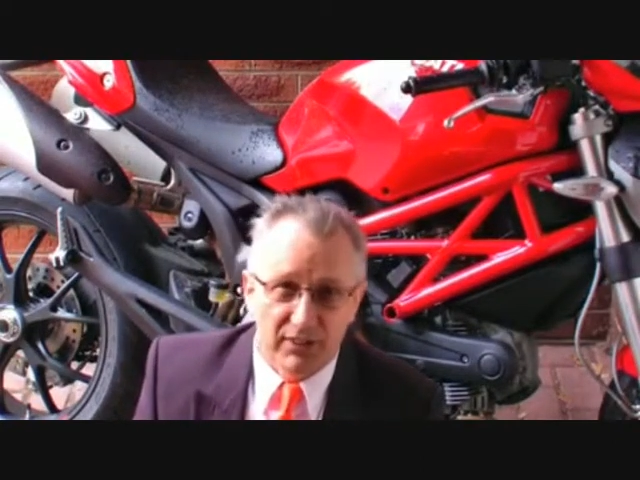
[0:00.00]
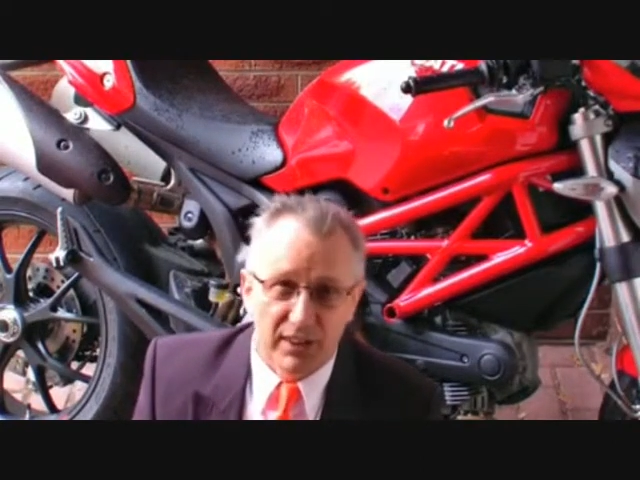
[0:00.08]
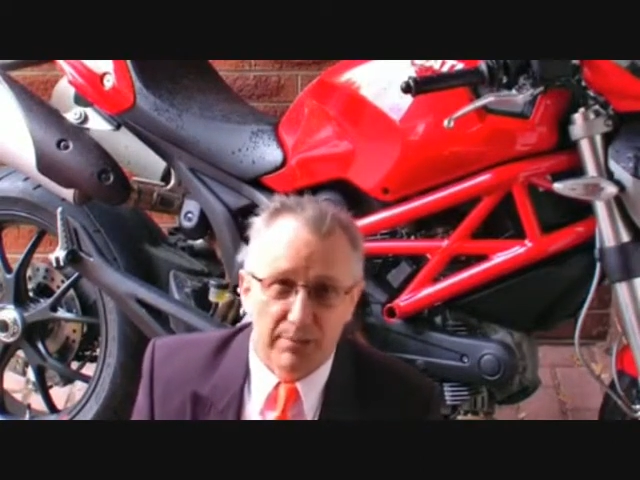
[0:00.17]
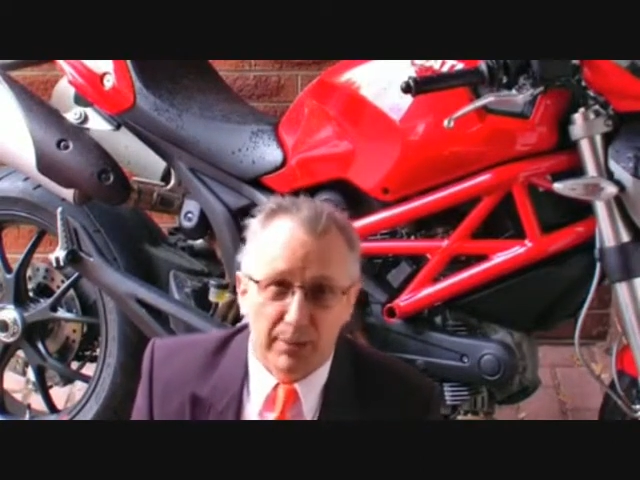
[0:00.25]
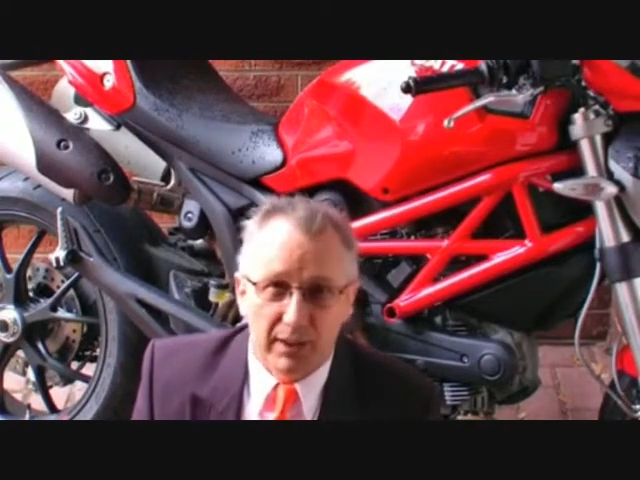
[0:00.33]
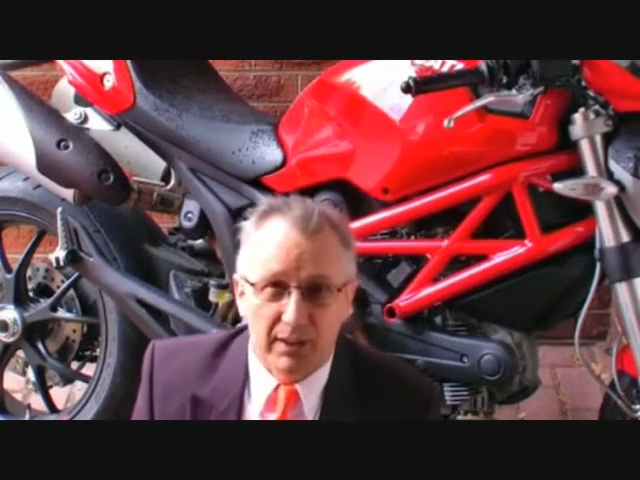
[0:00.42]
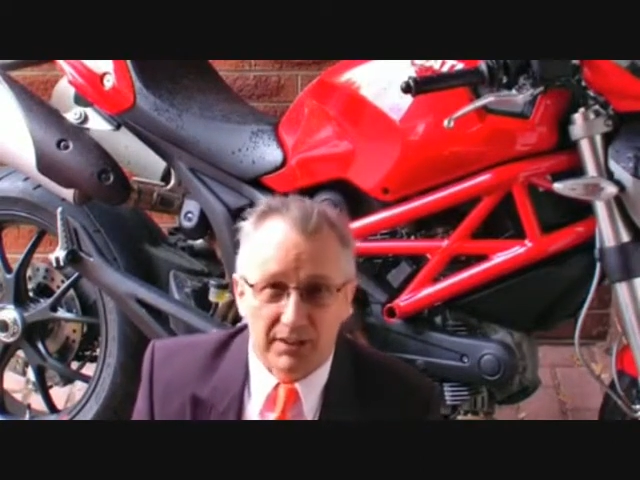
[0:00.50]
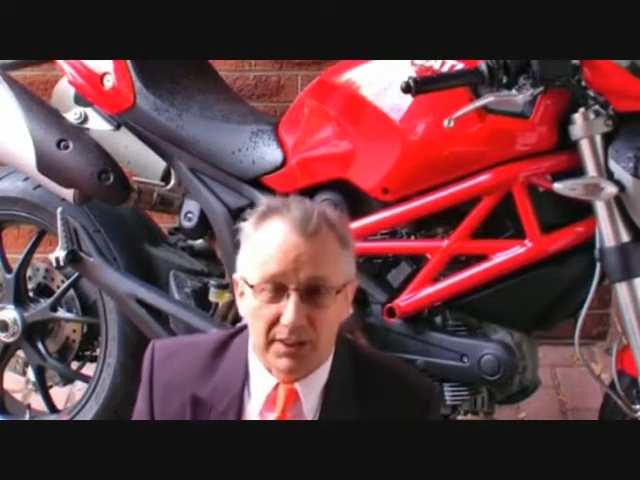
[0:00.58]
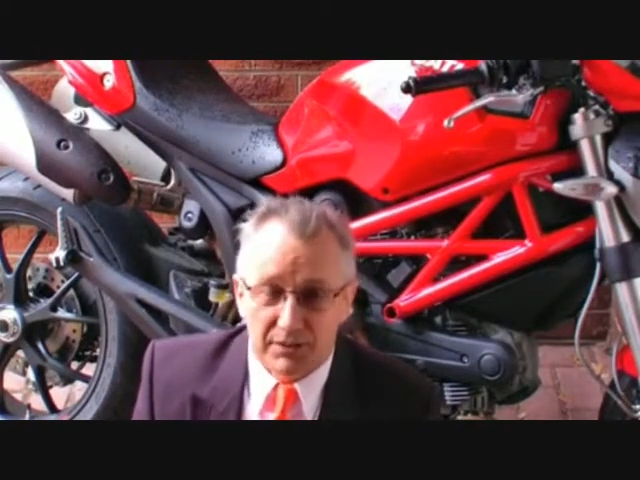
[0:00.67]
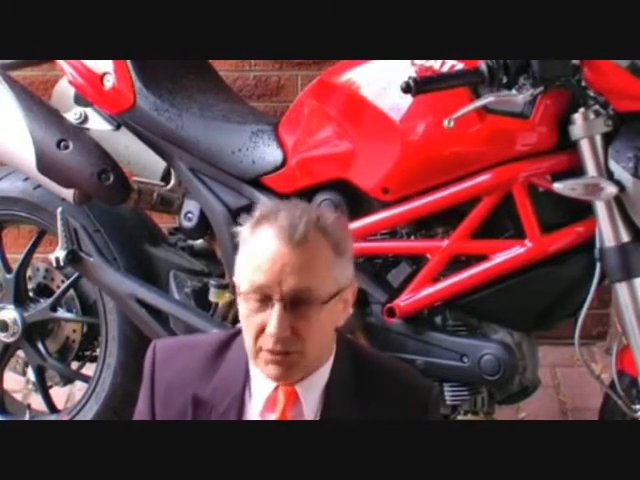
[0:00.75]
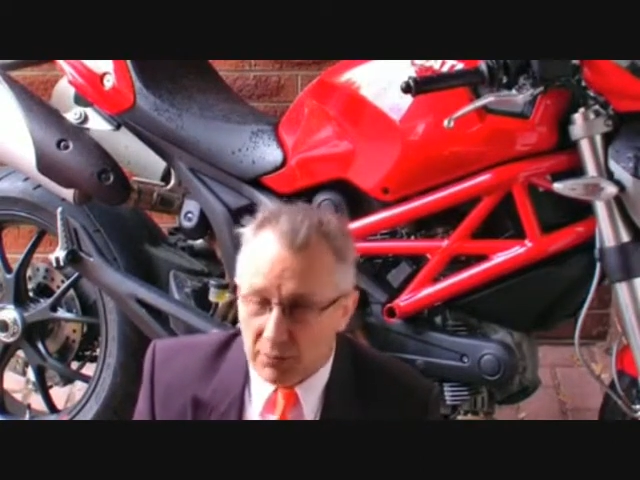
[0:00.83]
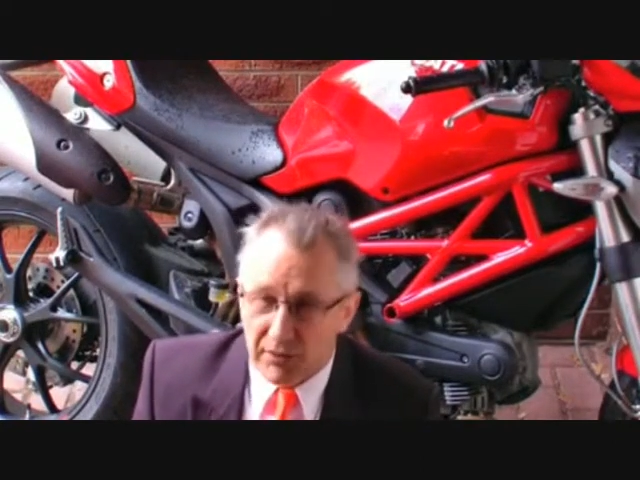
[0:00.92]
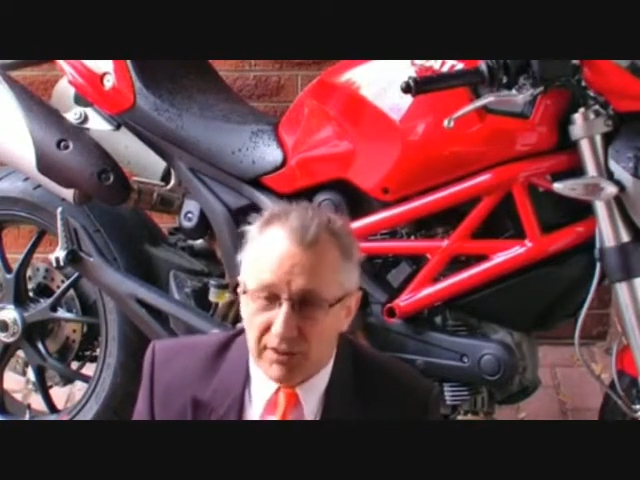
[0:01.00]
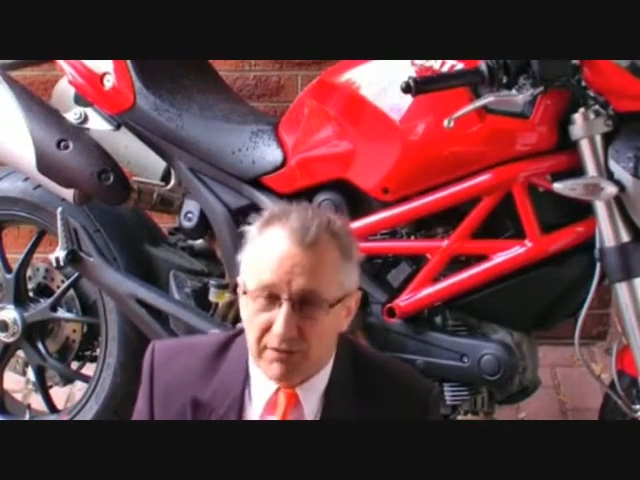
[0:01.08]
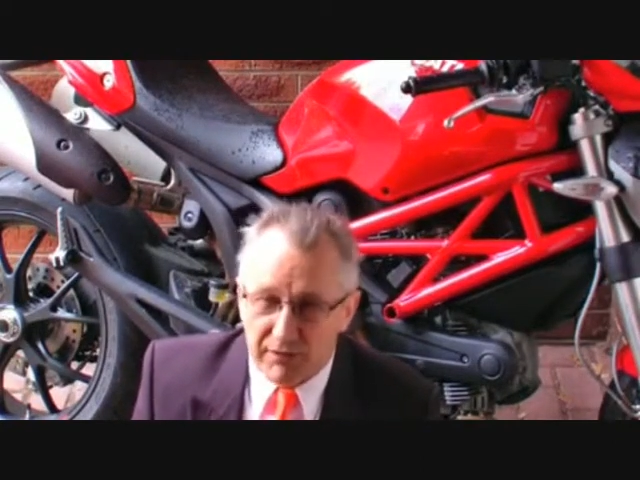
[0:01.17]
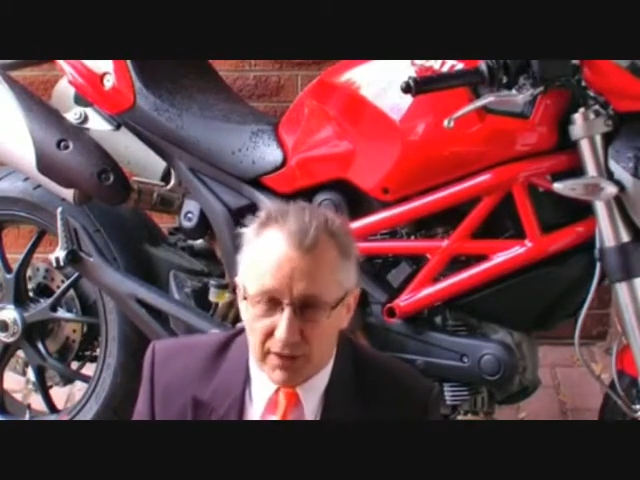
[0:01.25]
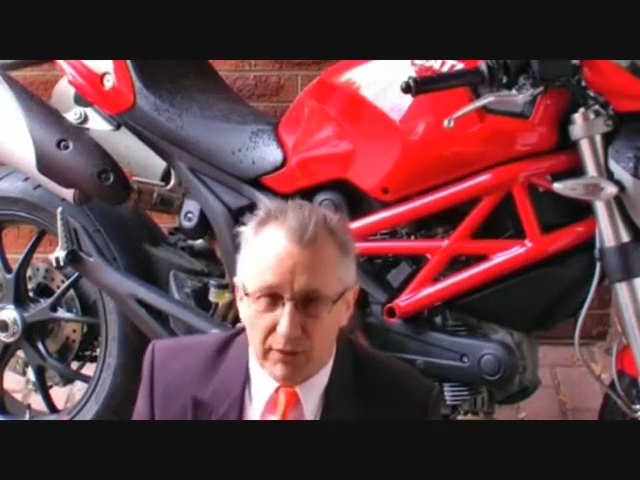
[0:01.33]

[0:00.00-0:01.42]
them especially so